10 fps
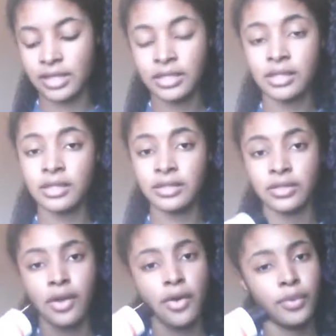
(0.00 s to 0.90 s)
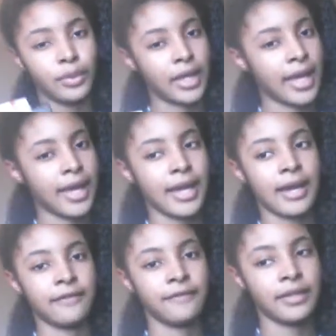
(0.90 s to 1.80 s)
This is okay.
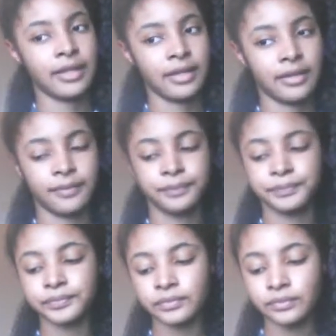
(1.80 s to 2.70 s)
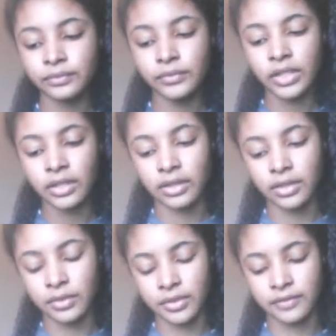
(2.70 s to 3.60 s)
I feel like
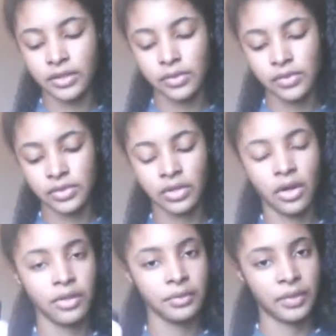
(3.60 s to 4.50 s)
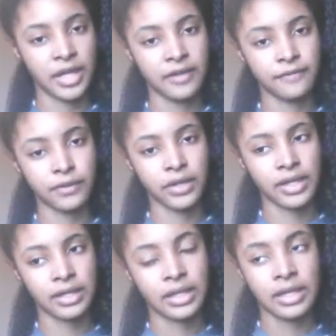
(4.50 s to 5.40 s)
the reviews and all the rave for
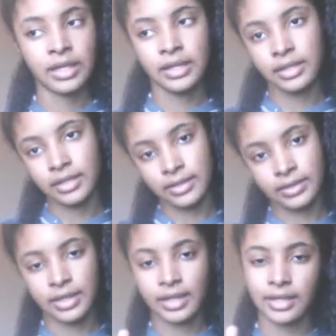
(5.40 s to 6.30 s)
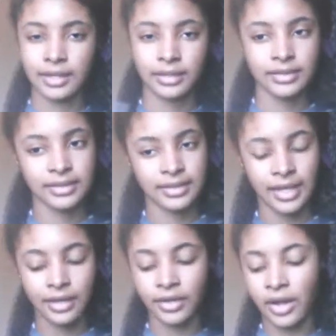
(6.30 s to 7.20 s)
it is like,
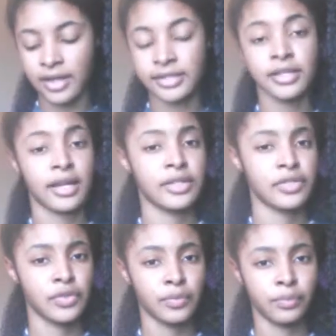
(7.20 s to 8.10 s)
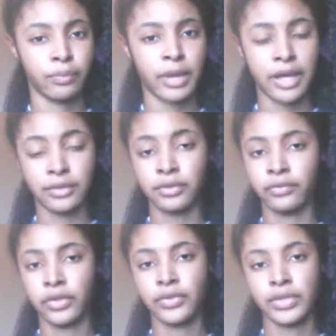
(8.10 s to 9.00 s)
I don't know, I assumed by the
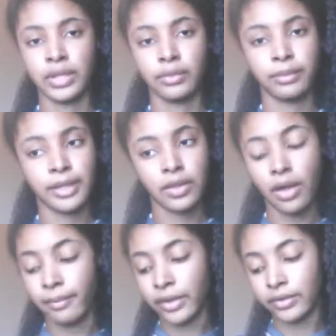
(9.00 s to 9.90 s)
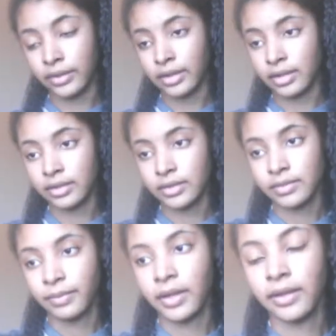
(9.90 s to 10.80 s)
reviews that it would be a lot better than it is,
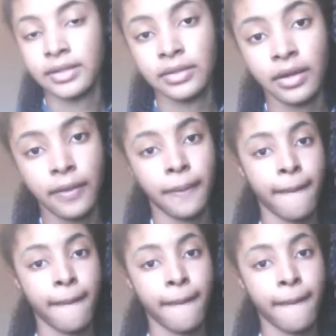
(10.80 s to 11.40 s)
but it's not.